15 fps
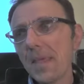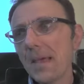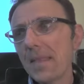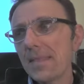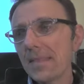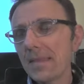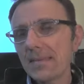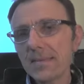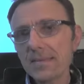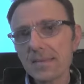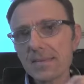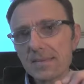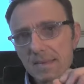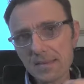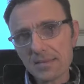This is
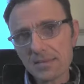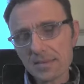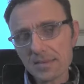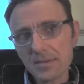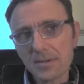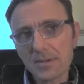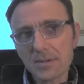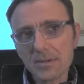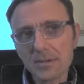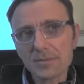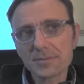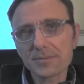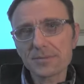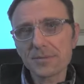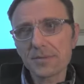the center
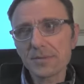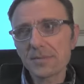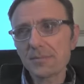of